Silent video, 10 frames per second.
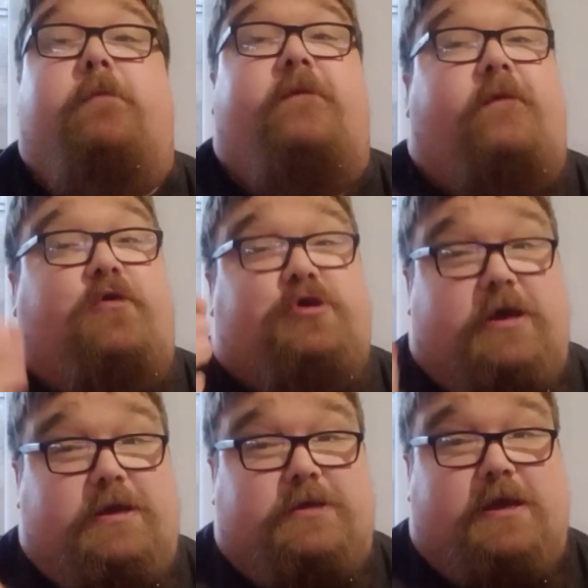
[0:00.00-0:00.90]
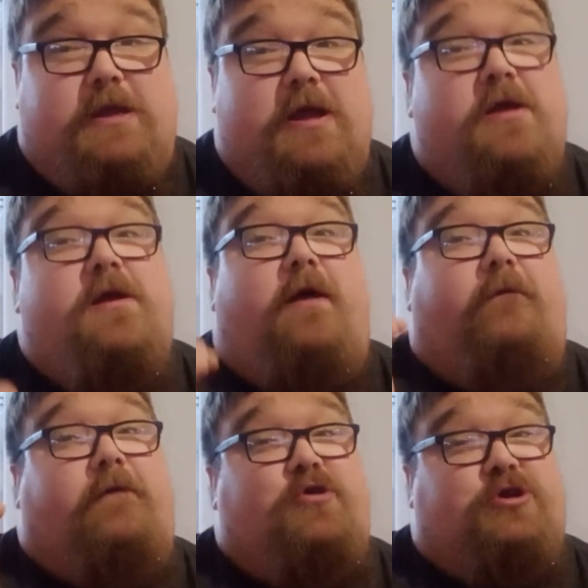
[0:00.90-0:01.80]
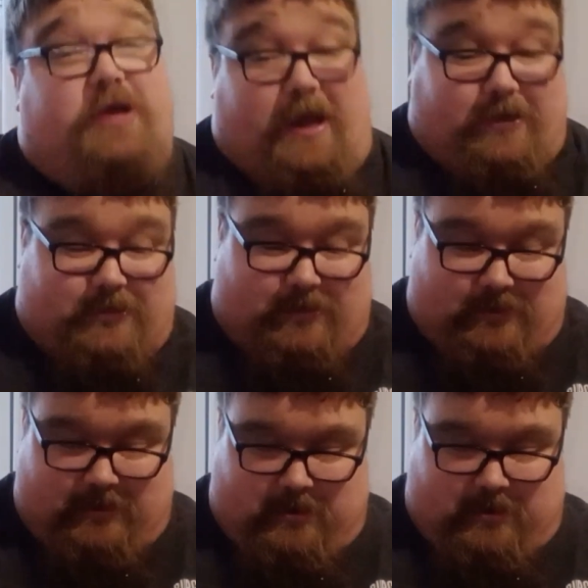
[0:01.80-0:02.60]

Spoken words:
can be really cheesy and really shit,